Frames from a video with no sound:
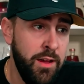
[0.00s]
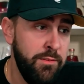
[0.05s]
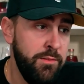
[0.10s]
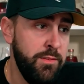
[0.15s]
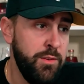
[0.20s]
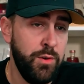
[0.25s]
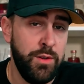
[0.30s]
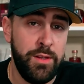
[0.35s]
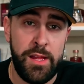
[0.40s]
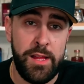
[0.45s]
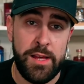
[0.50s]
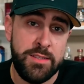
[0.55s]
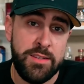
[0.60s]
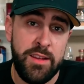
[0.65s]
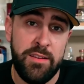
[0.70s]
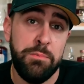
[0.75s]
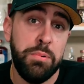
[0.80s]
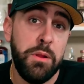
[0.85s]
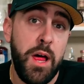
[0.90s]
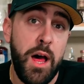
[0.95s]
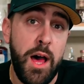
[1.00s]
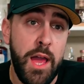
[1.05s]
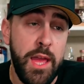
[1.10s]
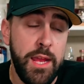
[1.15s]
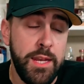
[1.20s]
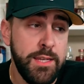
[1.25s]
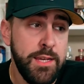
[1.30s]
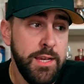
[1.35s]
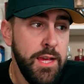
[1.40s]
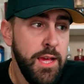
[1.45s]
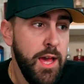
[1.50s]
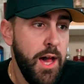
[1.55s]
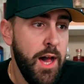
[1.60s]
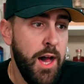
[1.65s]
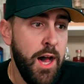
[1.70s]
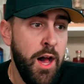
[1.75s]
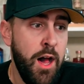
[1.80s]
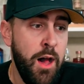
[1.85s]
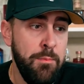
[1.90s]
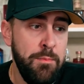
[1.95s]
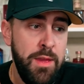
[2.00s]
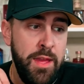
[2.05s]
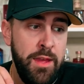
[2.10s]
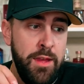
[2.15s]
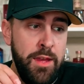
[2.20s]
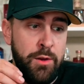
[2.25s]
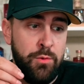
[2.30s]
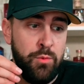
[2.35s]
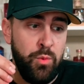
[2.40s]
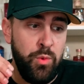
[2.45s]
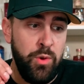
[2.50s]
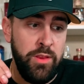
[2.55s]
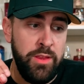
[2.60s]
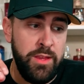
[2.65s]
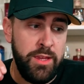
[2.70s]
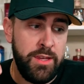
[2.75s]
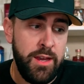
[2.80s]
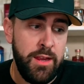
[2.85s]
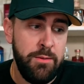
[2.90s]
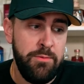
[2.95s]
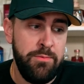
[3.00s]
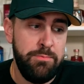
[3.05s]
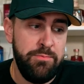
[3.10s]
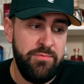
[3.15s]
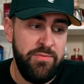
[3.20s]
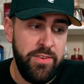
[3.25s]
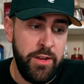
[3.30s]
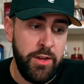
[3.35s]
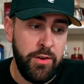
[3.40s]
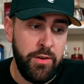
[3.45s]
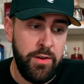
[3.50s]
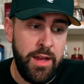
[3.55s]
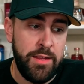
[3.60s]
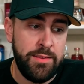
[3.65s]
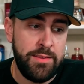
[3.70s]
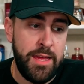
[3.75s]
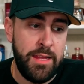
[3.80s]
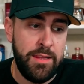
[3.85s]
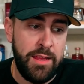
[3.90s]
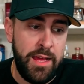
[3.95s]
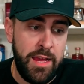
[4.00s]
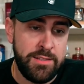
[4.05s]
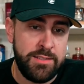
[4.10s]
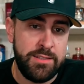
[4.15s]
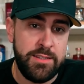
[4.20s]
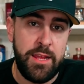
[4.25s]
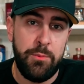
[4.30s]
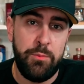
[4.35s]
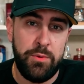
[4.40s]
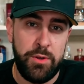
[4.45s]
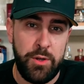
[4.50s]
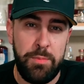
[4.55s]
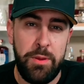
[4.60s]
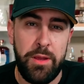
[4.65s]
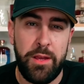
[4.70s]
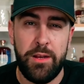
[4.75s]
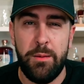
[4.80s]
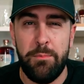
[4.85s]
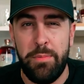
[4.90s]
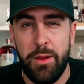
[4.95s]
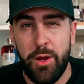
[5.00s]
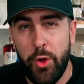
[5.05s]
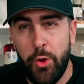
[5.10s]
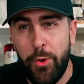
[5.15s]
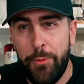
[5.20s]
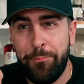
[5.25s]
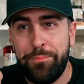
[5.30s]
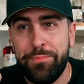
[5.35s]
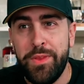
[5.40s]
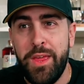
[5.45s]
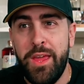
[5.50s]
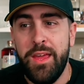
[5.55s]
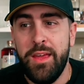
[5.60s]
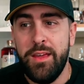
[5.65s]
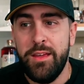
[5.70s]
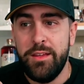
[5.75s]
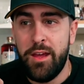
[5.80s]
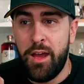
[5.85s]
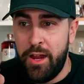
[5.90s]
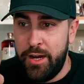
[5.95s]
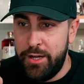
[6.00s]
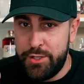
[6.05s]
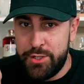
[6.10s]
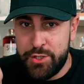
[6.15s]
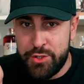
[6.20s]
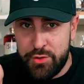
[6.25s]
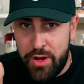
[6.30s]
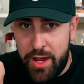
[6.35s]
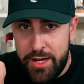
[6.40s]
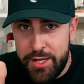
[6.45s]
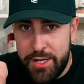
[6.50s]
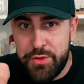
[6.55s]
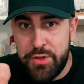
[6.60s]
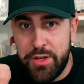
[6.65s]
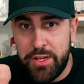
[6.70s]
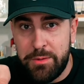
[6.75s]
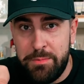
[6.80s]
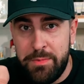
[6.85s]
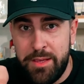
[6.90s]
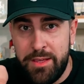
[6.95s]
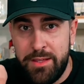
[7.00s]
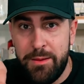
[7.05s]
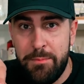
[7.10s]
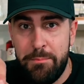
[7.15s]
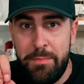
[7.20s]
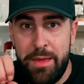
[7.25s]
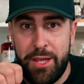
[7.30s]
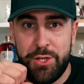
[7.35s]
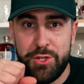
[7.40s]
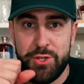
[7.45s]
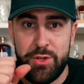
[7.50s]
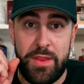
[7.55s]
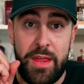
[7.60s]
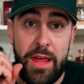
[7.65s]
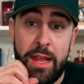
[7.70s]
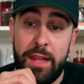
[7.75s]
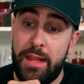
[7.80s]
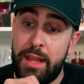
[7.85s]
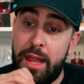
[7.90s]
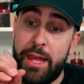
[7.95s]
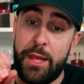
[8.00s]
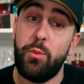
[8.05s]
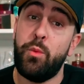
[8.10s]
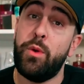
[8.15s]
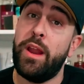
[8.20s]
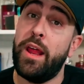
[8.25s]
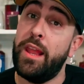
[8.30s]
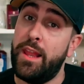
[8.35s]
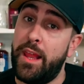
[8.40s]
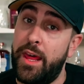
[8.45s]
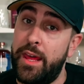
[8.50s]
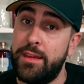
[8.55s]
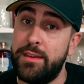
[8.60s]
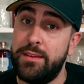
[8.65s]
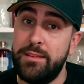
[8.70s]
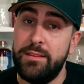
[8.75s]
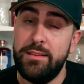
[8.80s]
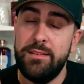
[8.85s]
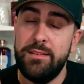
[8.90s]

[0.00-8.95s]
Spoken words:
I love doing a lot of stuff blind, and really kind of figuring out that last step when you're picking a barrel. All right, try to trick me, make sure that I like what I like.